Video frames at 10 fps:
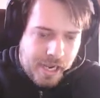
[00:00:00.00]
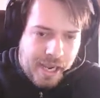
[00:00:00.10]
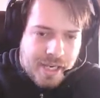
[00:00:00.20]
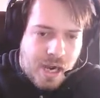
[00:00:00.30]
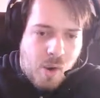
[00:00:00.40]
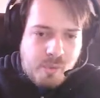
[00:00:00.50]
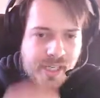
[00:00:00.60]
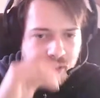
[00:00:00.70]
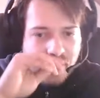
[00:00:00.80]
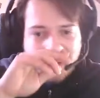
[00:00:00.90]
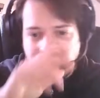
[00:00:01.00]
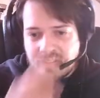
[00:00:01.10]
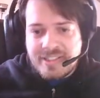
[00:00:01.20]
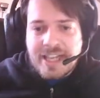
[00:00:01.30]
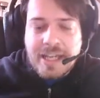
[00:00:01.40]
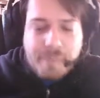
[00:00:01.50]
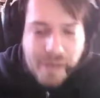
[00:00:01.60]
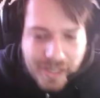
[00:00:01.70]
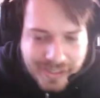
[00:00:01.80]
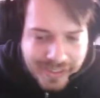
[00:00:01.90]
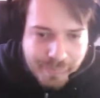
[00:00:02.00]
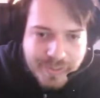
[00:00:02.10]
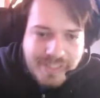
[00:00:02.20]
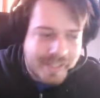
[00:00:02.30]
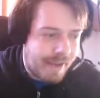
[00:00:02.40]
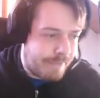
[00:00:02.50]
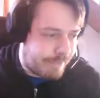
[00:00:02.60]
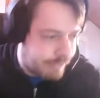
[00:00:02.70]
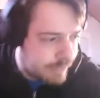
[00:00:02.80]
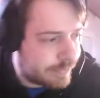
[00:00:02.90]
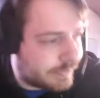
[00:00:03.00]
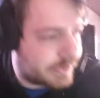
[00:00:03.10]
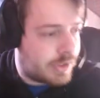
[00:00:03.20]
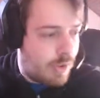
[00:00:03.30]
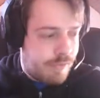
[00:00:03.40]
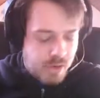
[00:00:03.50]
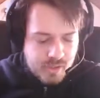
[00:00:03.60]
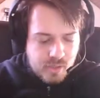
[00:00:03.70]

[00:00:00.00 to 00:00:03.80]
And now we are going to set up some stuff. So first